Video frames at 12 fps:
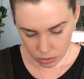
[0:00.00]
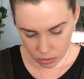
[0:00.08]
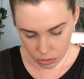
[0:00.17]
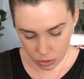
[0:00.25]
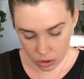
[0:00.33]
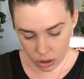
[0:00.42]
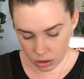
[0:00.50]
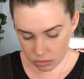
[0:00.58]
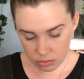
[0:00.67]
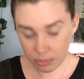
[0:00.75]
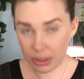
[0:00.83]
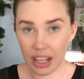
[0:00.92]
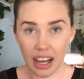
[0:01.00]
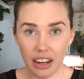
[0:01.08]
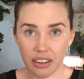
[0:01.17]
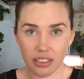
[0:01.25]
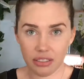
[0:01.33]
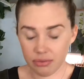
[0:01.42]
Or
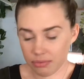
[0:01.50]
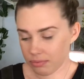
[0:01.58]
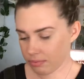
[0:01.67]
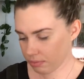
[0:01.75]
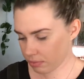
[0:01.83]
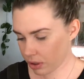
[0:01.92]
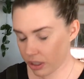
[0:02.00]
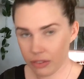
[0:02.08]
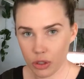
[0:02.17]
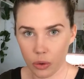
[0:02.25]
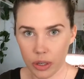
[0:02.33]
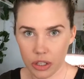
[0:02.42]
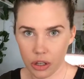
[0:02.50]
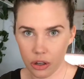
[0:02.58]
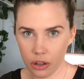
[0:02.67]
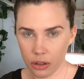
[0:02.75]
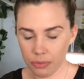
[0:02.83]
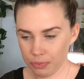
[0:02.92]
plant. Don't have to always
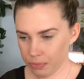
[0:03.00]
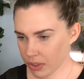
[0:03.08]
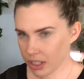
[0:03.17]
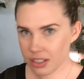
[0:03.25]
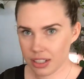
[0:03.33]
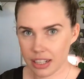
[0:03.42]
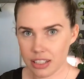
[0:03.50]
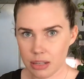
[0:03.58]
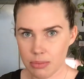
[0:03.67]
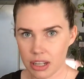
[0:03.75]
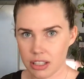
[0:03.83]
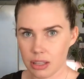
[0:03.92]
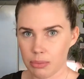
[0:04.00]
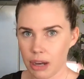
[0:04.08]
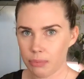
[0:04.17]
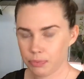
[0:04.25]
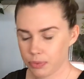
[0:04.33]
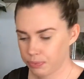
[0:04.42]
cook. It's nice to mix them
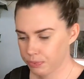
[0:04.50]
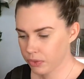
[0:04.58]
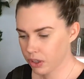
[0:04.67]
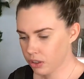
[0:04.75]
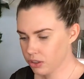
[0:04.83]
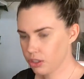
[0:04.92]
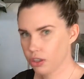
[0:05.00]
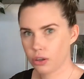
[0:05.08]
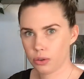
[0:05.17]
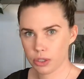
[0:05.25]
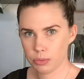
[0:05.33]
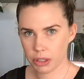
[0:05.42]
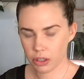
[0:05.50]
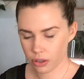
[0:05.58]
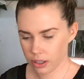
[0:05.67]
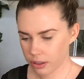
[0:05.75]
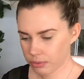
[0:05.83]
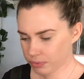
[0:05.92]
up, to not always be
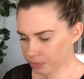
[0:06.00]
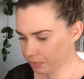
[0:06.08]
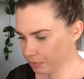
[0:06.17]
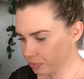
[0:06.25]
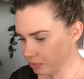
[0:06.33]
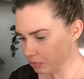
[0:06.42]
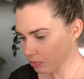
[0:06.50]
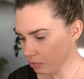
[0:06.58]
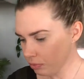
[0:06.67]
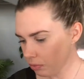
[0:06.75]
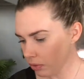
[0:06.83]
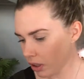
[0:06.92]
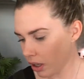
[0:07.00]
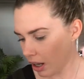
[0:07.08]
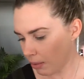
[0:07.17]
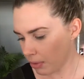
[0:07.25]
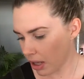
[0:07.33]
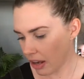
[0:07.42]
cooking.
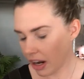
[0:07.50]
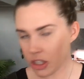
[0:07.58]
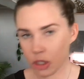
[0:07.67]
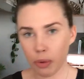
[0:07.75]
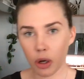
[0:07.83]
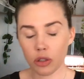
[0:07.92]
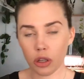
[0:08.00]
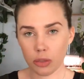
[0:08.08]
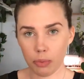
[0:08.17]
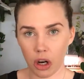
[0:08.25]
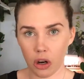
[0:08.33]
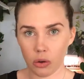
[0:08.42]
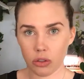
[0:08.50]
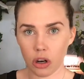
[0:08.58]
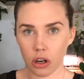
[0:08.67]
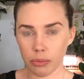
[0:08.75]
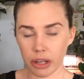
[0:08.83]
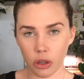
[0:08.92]
And I just post those polls
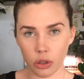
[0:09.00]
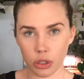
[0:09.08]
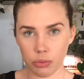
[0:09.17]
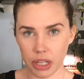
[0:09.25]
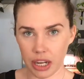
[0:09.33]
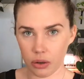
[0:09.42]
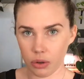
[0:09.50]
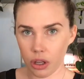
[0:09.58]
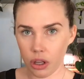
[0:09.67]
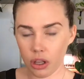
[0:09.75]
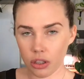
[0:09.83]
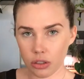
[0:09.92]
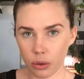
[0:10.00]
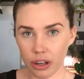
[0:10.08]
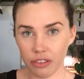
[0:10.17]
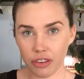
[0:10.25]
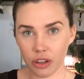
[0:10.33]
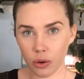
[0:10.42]
on my YouTube channel. So
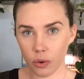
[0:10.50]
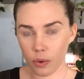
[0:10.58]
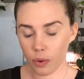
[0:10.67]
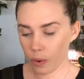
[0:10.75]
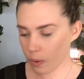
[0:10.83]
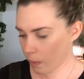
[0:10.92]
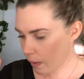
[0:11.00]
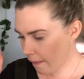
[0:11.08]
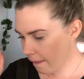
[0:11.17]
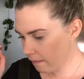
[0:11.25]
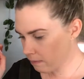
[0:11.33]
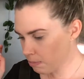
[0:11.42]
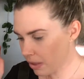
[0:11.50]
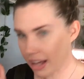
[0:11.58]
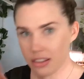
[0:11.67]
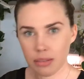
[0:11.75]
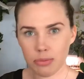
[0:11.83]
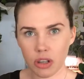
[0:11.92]
if you
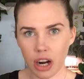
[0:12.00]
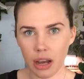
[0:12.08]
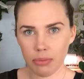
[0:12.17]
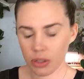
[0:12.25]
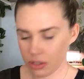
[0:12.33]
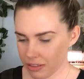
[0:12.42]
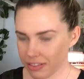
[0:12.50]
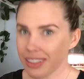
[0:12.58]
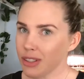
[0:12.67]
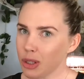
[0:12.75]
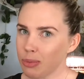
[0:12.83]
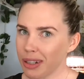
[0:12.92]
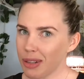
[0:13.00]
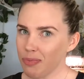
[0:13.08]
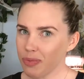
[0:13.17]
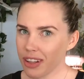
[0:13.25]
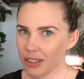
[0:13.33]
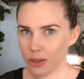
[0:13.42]
aren't subscribed, you definitely should be.
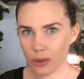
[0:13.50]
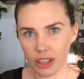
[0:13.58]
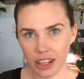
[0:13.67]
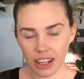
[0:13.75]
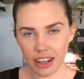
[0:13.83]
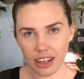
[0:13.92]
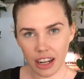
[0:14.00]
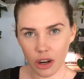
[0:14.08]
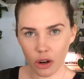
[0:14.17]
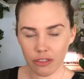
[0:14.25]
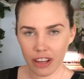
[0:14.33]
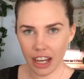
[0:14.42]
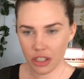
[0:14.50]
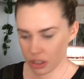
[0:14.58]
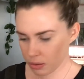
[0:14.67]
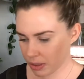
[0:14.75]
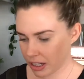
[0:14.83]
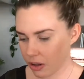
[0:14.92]
So you can get a
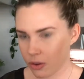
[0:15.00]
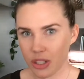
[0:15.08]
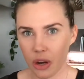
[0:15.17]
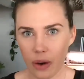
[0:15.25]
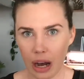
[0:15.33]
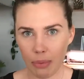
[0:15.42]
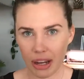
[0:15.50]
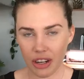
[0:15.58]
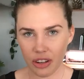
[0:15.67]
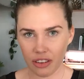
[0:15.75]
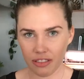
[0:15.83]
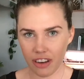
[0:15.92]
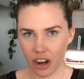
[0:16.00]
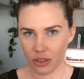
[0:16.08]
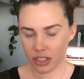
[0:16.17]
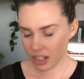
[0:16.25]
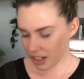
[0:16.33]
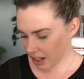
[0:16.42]
notification when those go up, and you can vote
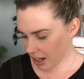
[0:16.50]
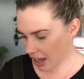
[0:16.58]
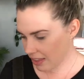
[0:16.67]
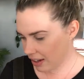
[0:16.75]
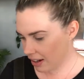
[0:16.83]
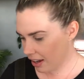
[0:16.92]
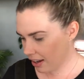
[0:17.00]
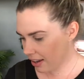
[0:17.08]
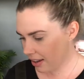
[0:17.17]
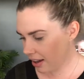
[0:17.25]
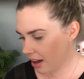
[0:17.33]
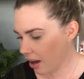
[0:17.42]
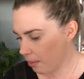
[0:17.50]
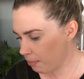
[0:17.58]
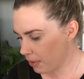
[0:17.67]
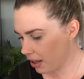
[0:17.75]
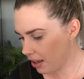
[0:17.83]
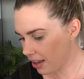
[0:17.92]
and then
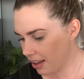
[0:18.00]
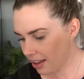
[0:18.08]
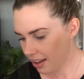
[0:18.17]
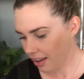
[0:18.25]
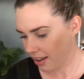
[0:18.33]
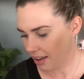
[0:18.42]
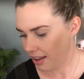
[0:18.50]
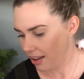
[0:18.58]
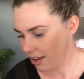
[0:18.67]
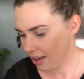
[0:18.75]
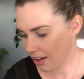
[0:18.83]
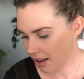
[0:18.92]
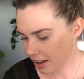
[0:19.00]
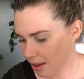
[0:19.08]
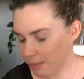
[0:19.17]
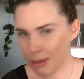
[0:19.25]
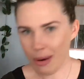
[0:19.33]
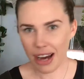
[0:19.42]
come and
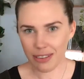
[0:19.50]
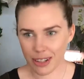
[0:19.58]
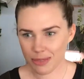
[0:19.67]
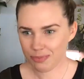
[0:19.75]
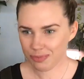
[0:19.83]
be part of it.